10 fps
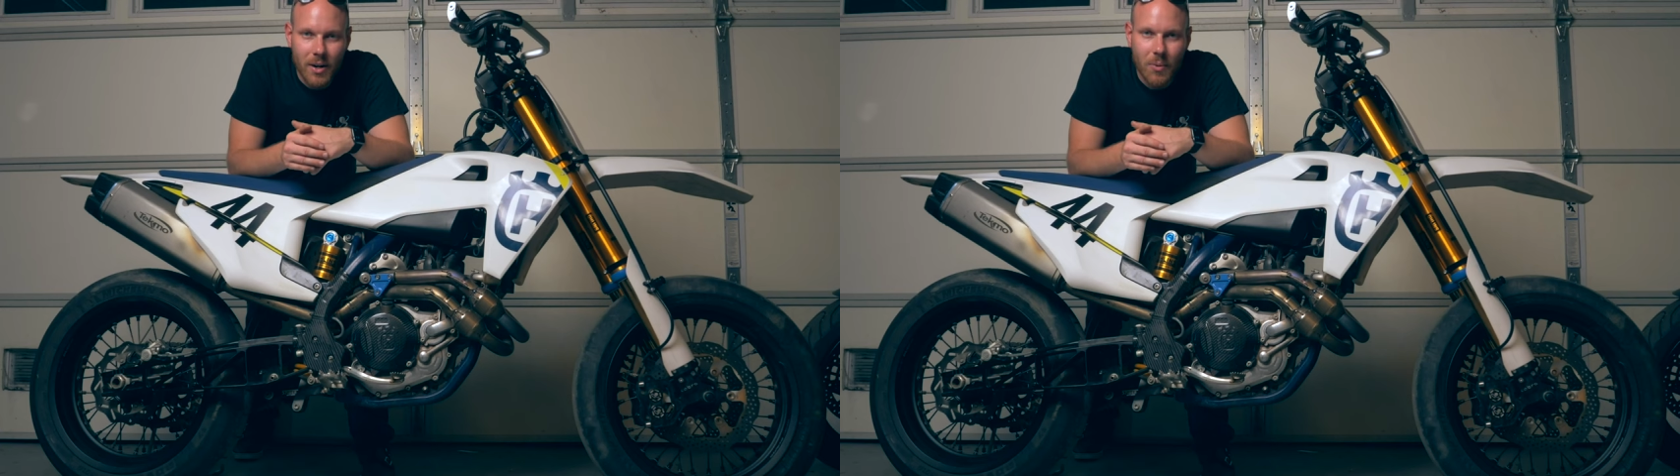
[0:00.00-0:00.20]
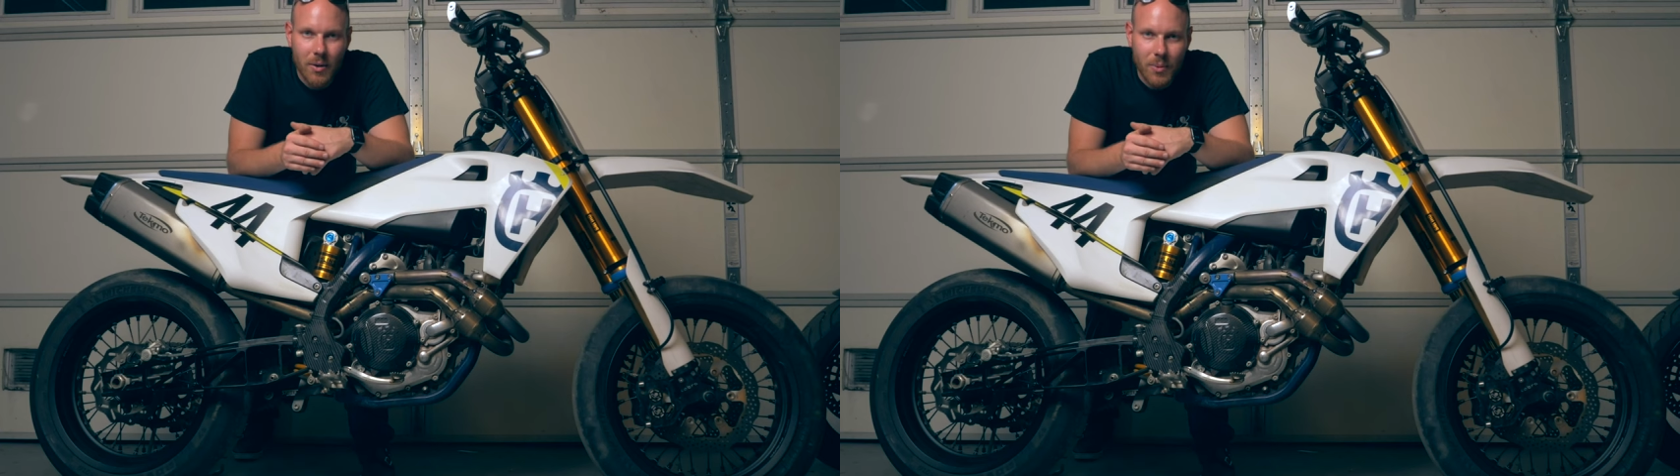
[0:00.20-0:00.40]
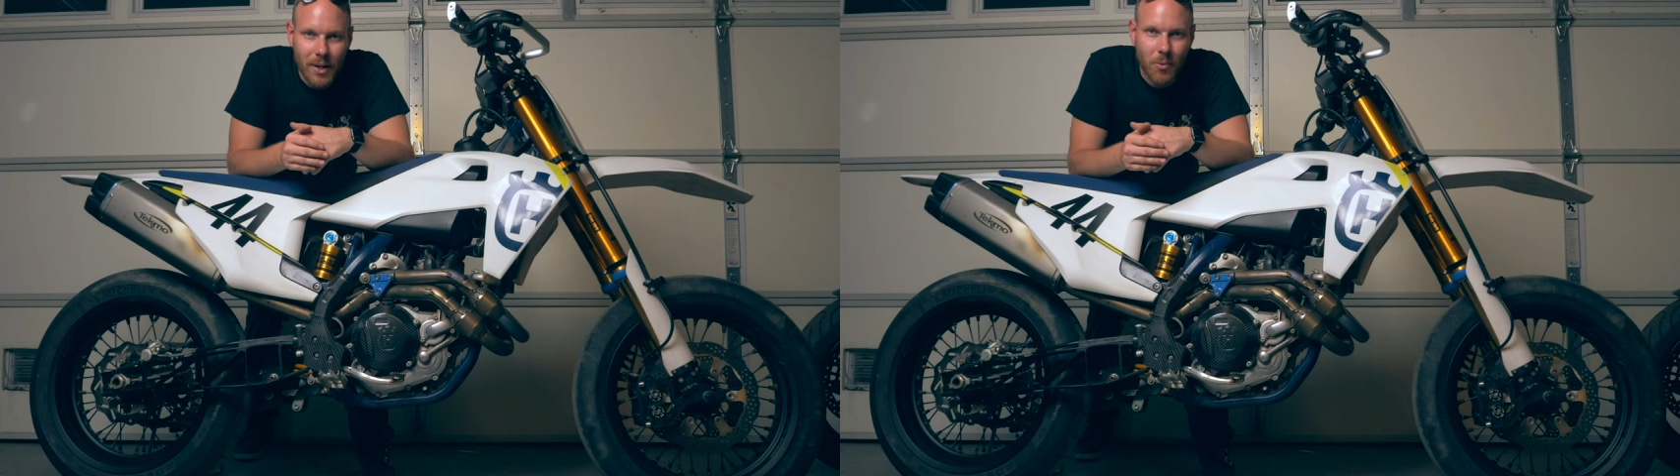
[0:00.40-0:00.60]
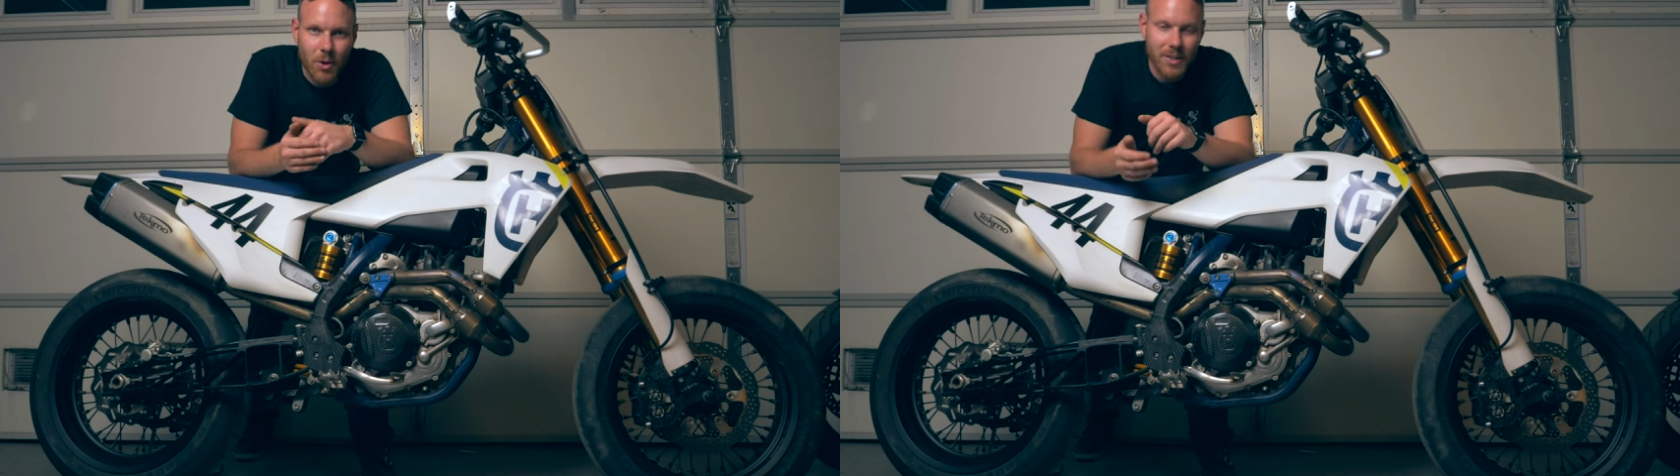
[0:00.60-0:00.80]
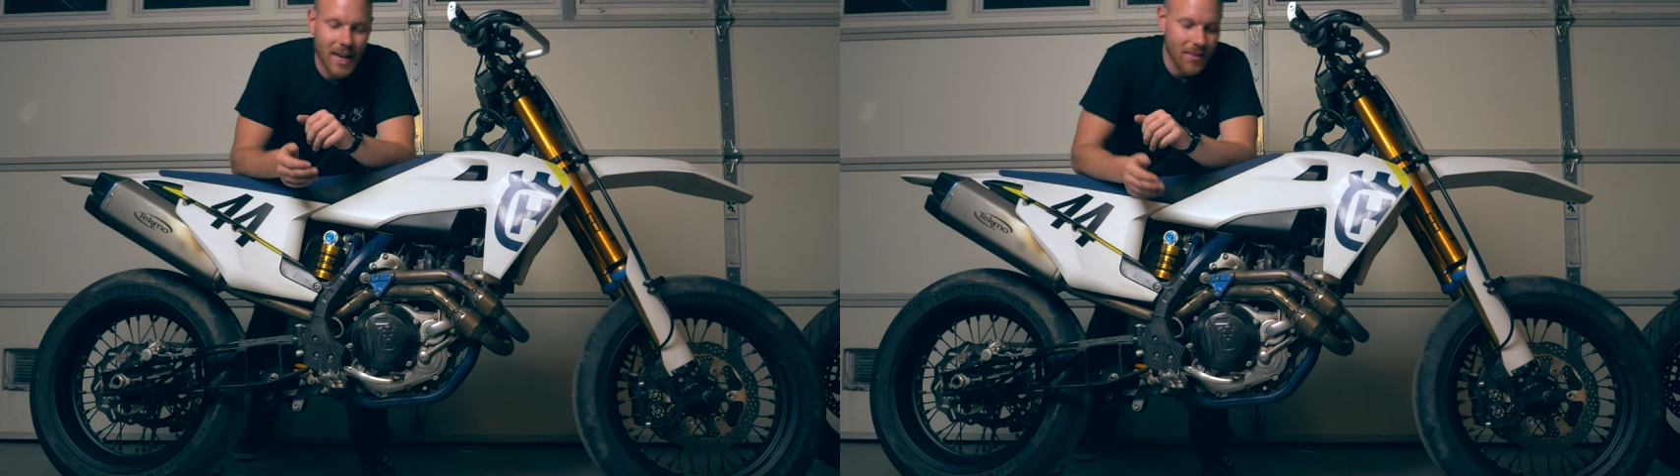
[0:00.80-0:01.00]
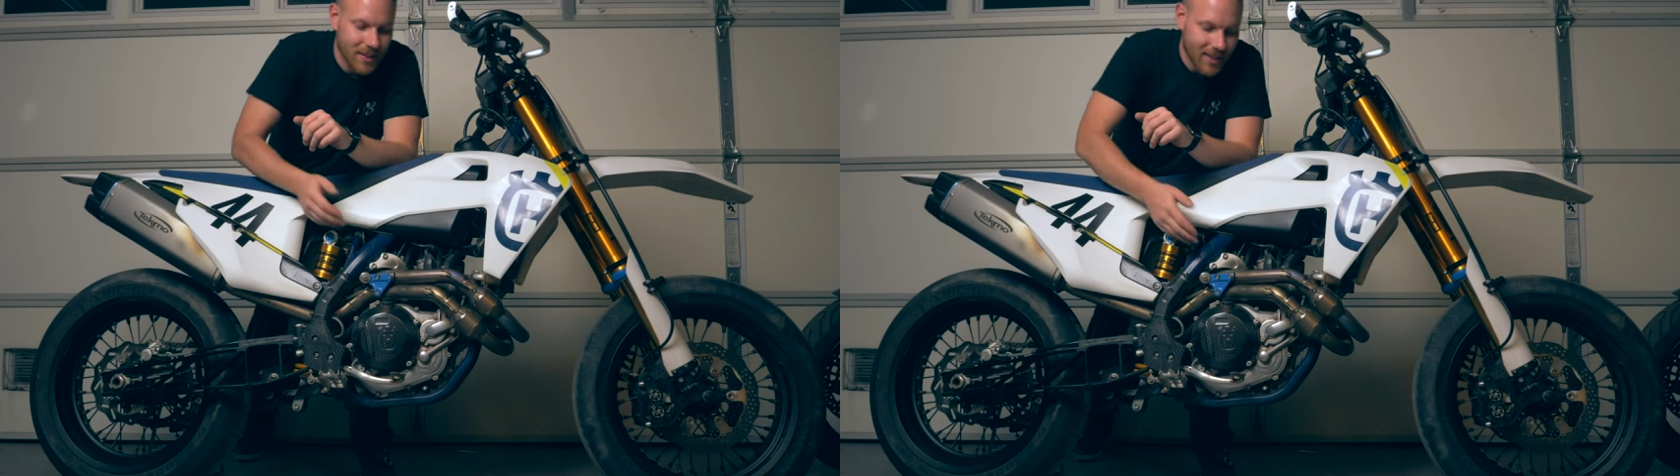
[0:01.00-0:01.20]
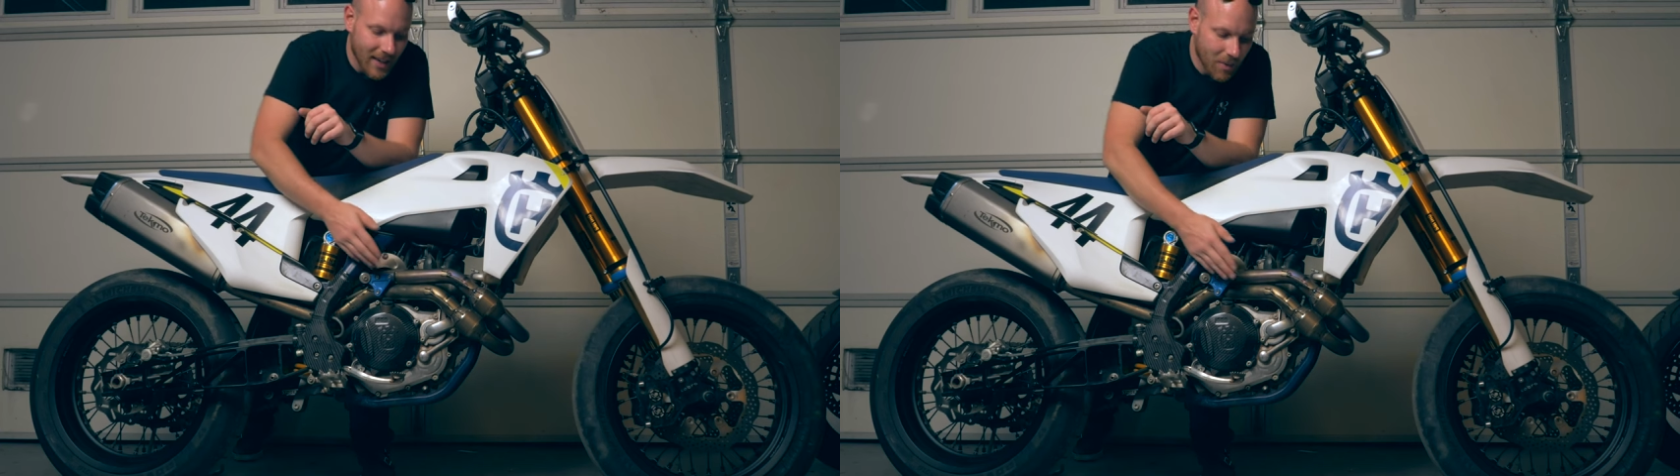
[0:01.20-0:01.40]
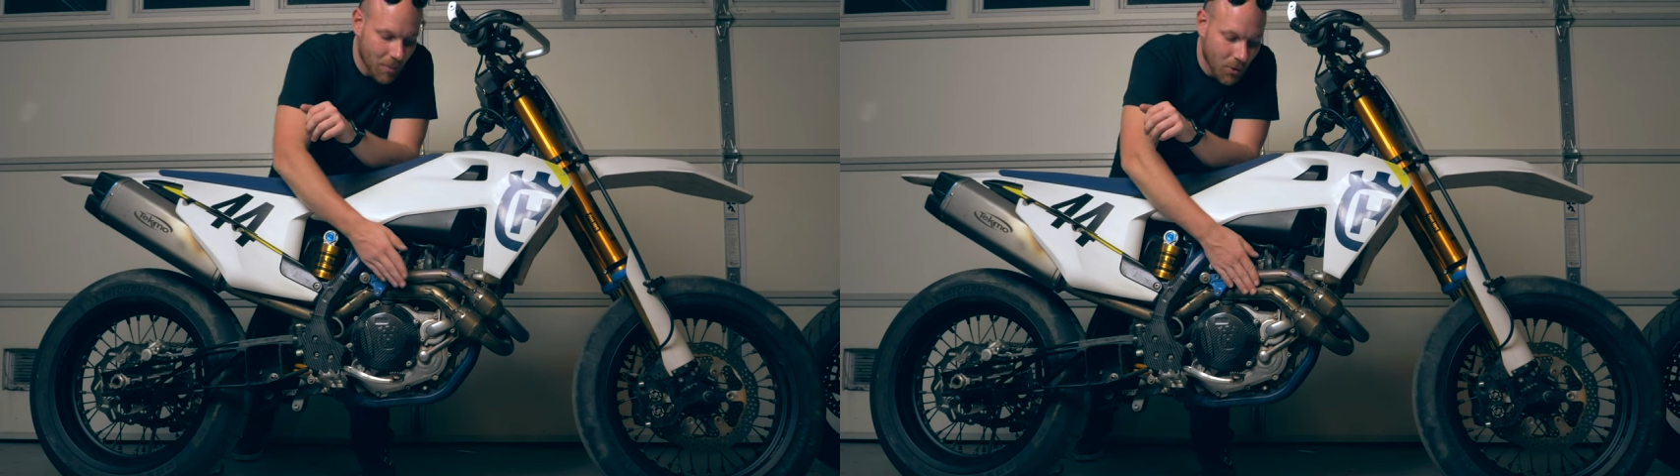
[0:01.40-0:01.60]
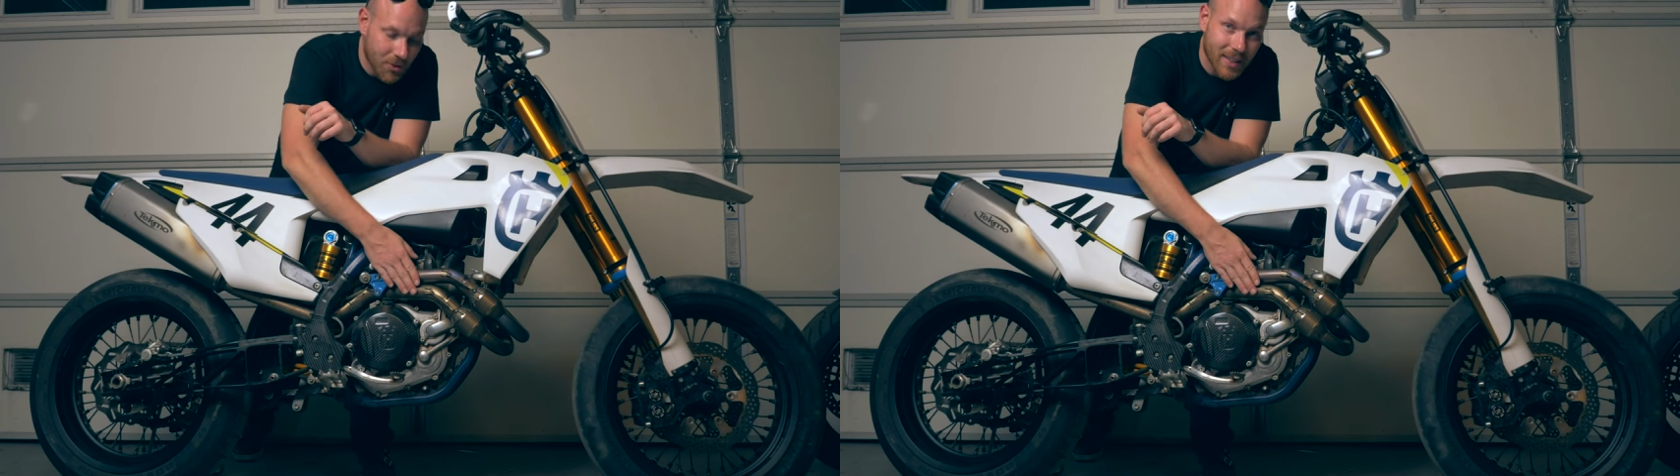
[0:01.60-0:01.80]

my way rearwards, I have a Tekmo